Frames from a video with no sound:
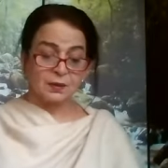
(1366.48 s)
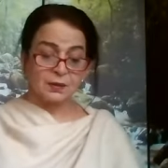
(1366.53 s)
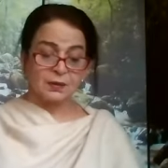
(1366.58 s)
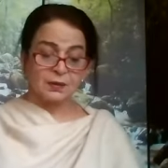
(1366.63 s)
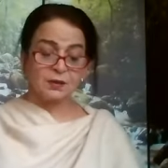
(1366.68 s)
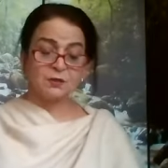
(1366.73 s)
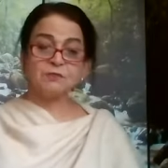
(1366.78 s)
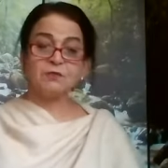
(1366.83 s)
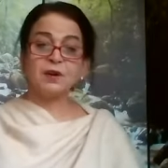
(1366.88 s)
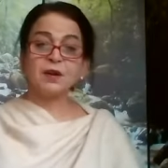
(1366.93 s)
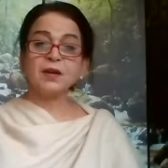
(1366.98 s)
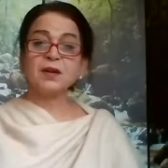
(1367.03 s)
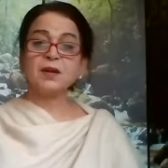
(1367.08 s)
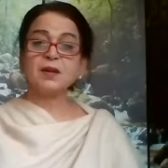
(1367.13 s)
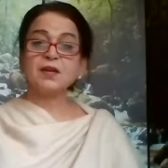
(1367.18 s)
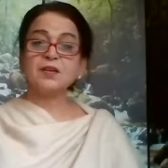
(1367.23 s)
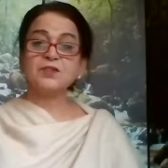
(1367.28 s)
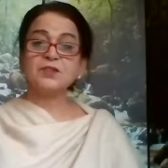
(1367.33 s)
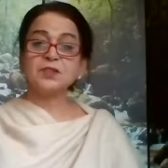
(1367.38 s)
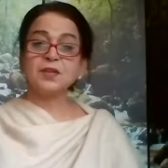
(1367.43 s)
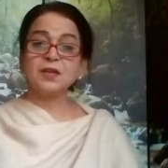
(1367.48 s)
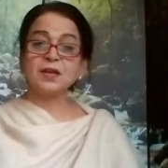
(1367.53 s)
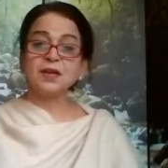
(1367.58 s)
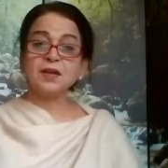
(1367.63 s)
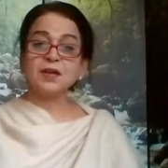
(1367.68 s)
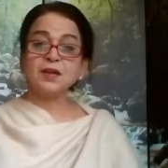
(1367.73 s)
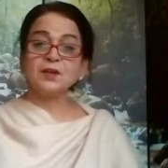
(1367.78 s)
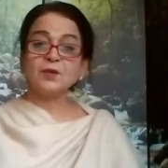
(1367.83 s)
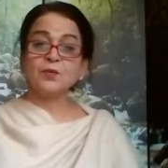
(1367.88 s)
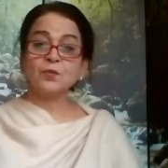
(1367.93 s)
The wind is the
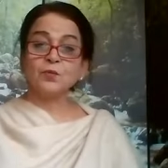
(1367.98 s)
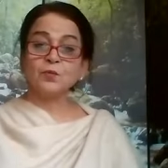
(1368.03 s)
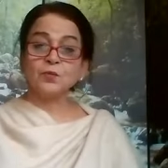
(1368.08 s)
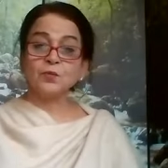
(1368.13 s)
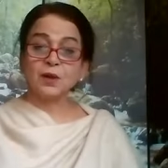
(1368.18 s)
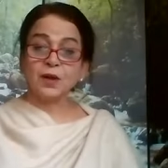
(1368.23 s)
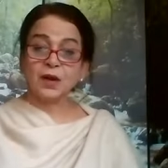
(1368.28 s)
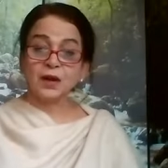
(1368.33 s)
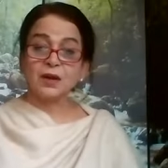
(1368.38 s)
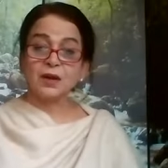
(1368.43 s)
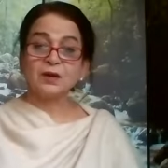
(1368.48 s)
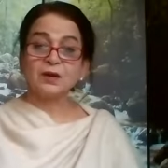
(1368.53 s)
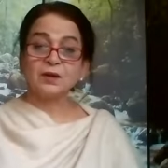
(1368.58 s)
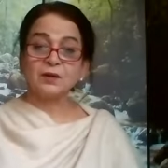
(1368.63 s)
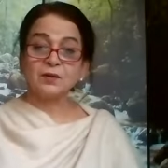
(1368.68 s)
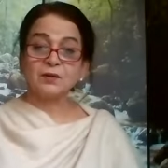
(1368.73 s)
vyan.